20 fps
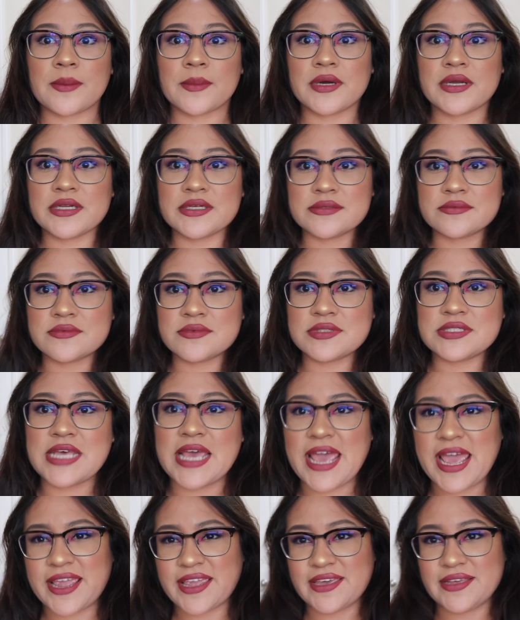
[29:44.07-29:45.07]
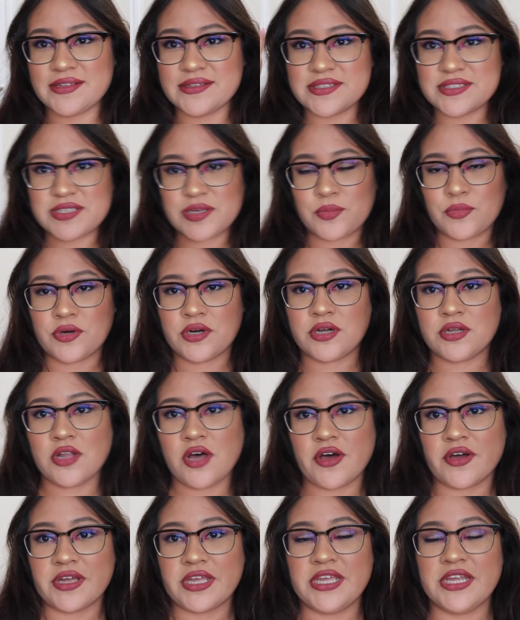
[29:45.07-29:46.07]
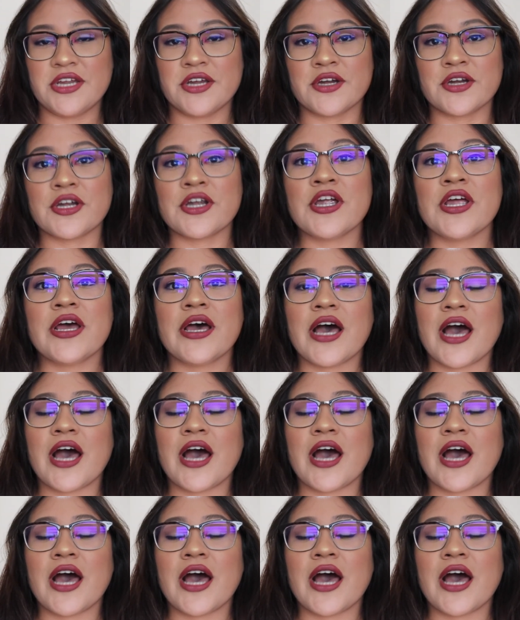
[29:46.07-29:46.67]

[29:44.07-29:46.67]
I'm gonna tag it somewhere along here.